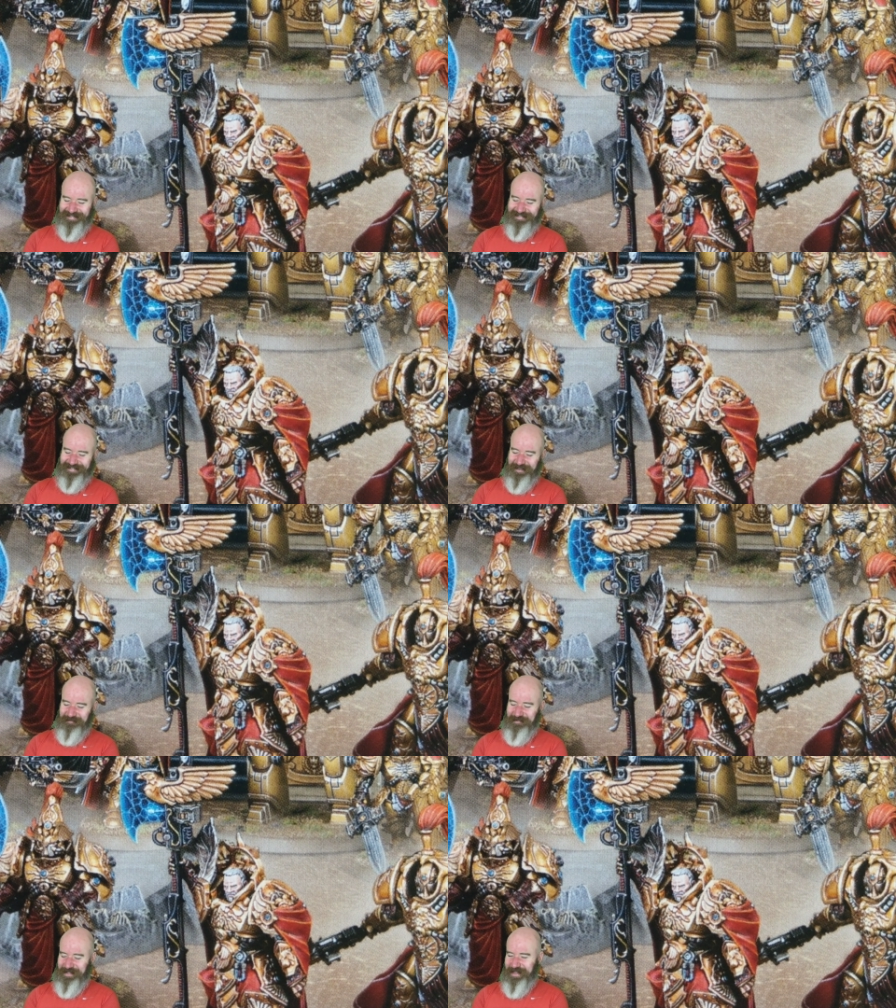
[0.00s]

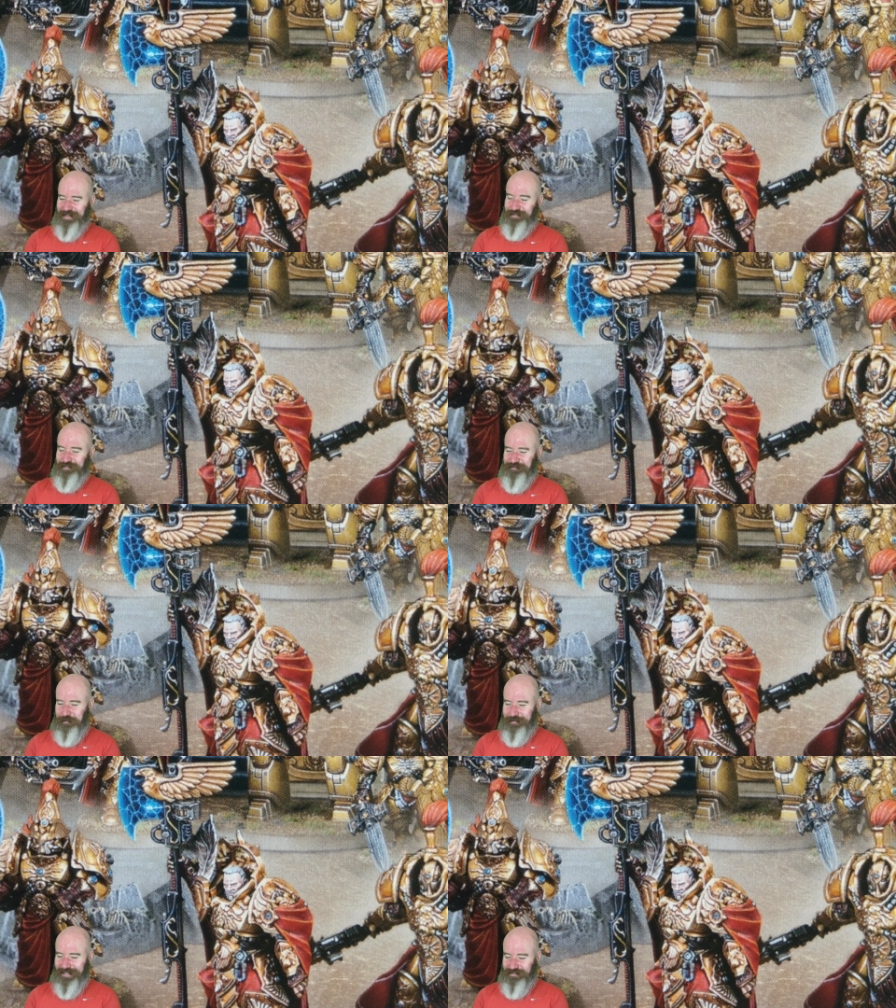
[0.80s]
So there's a
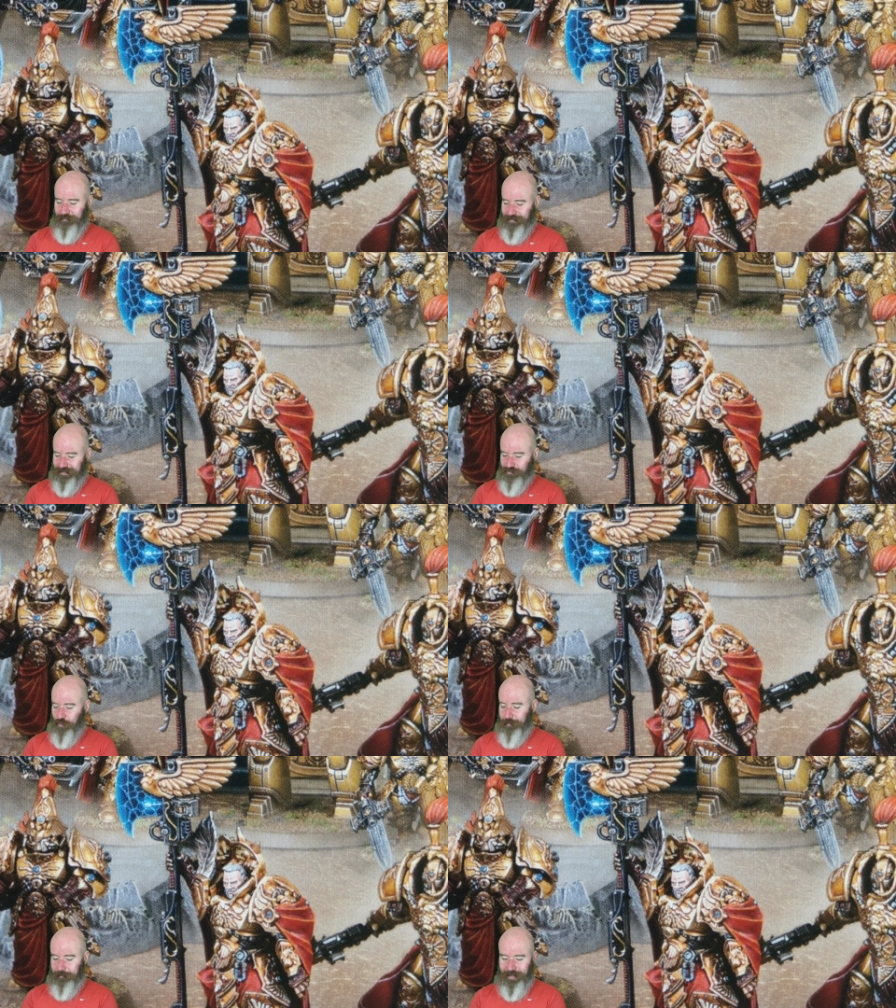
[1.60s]
showcase over the next
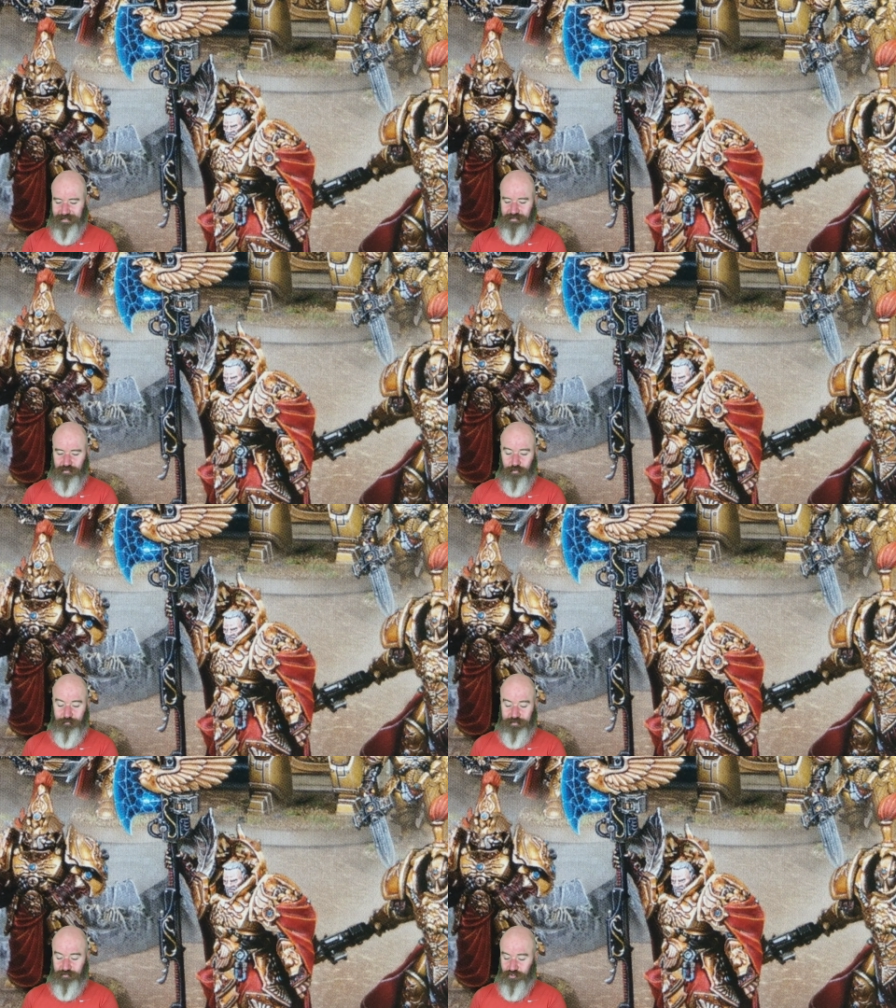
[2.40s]
couple of pages, a
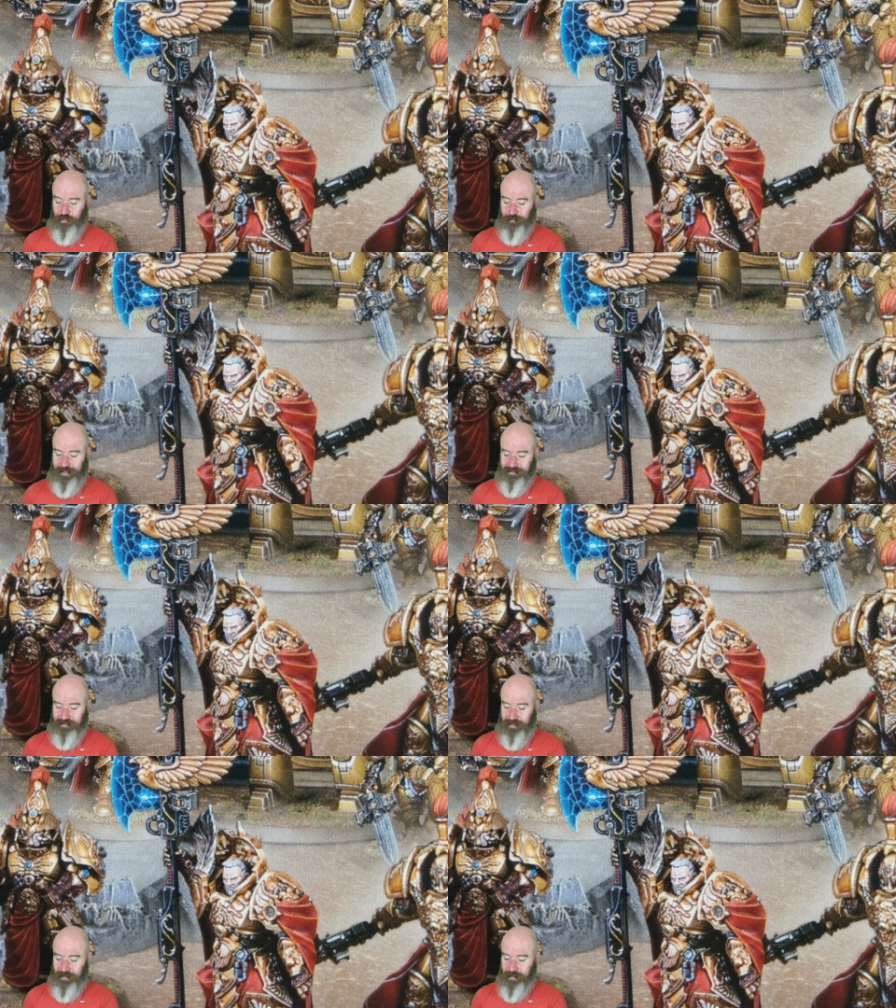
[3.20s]
lovely
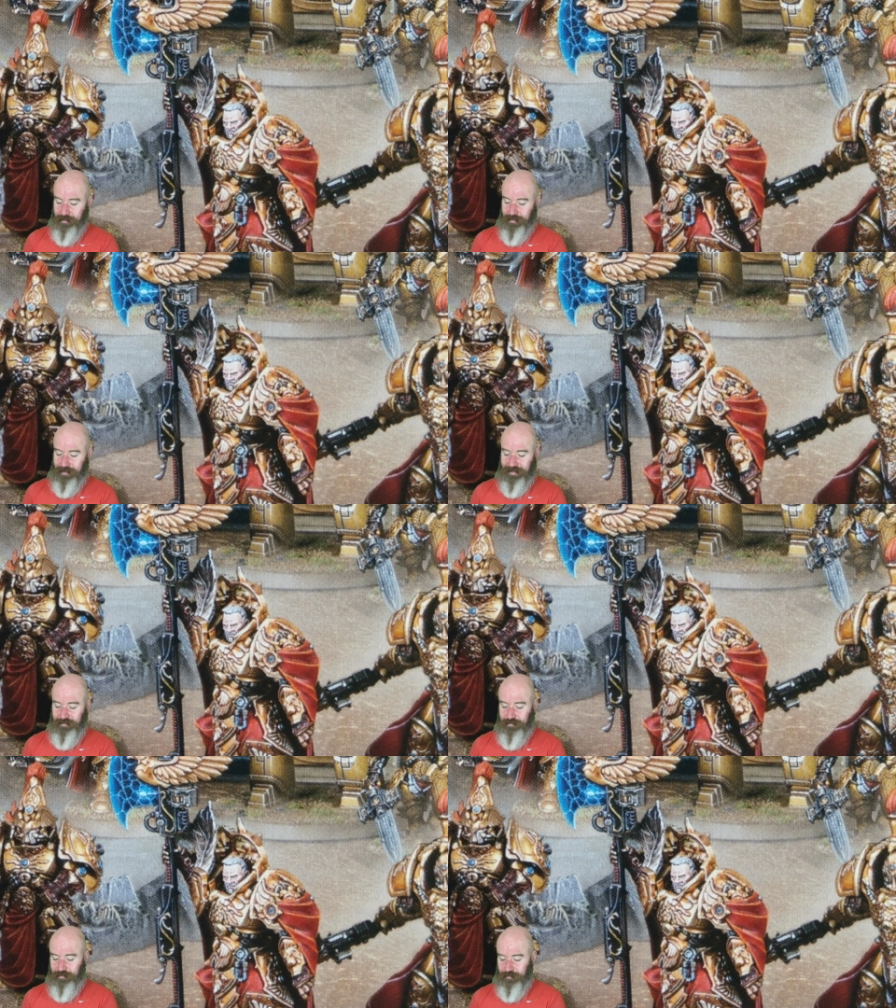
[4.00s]
showcase here.
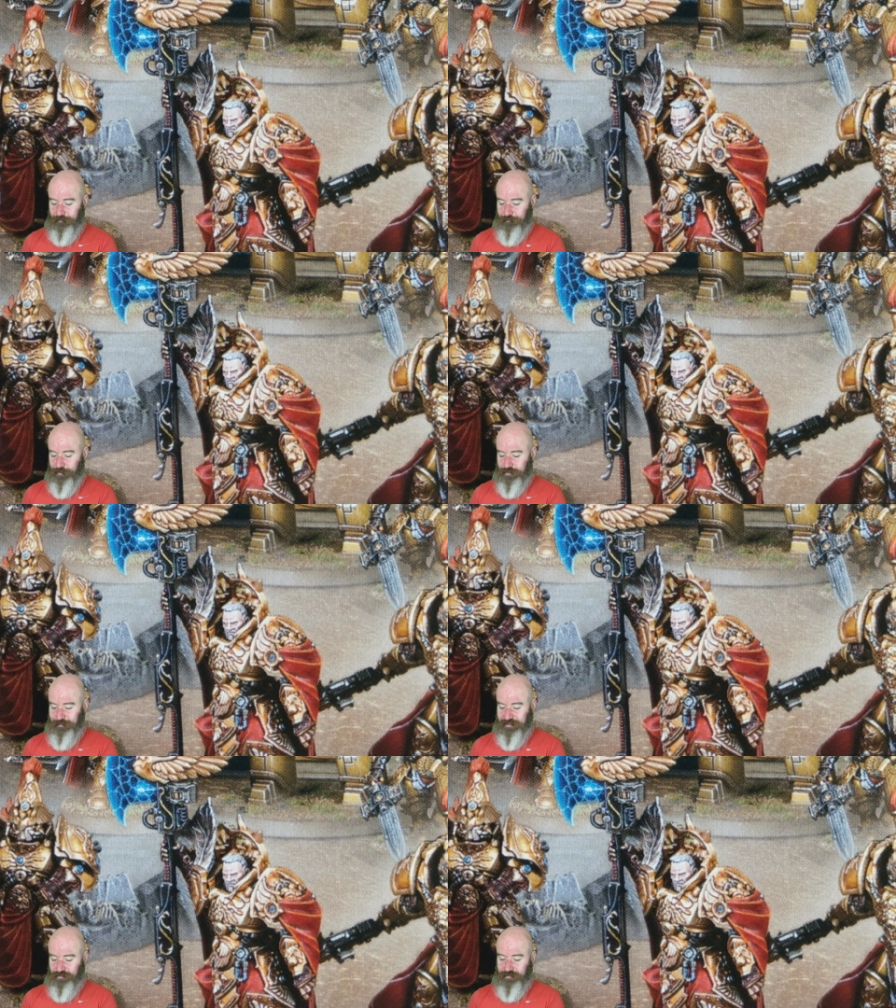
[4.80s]
The
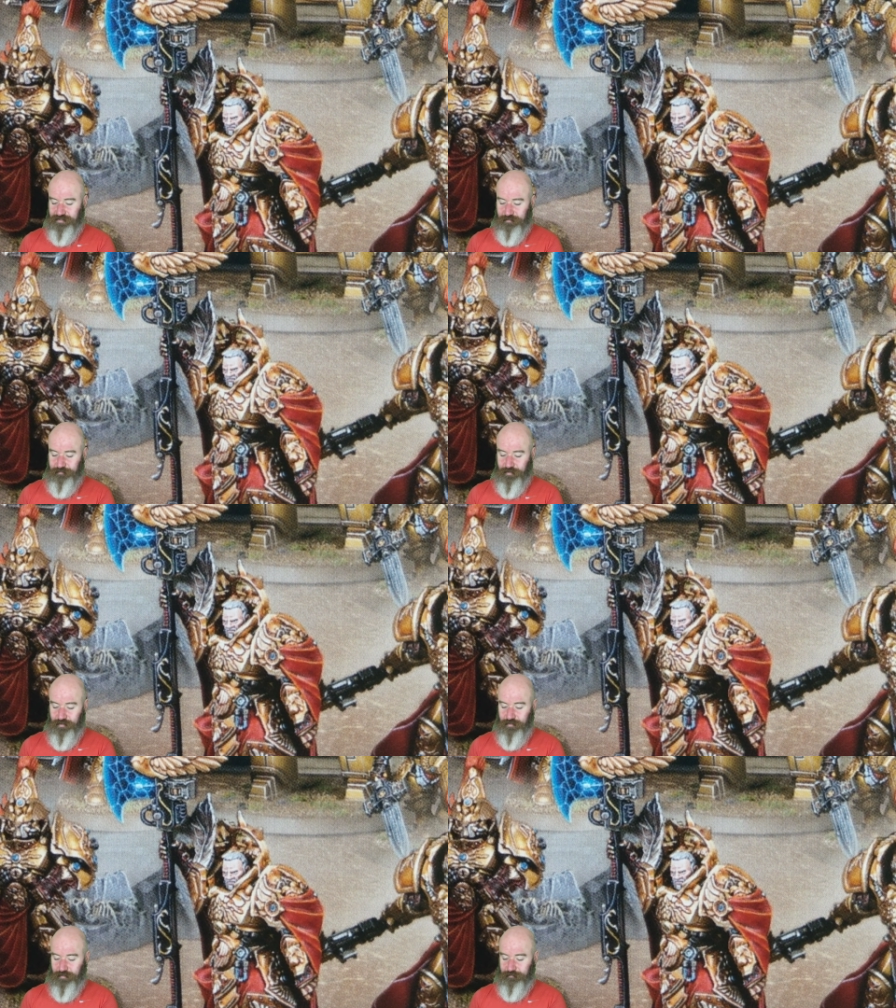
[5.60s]
first picture is of
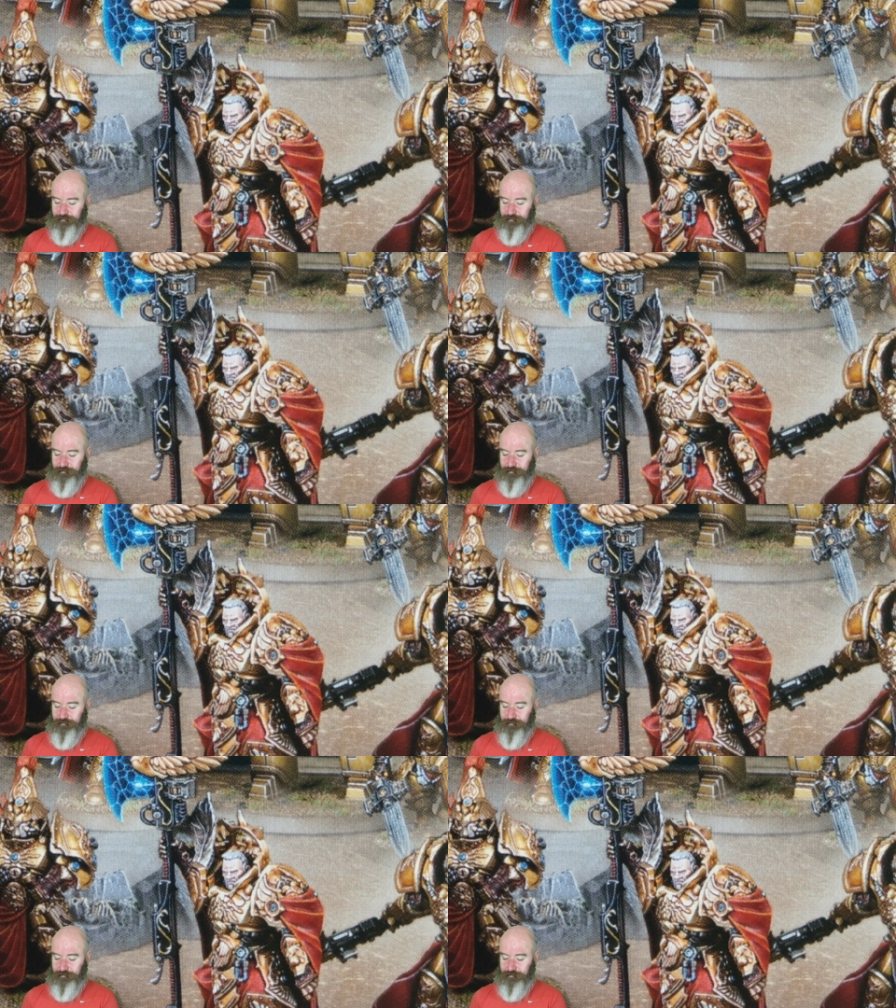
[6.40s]
a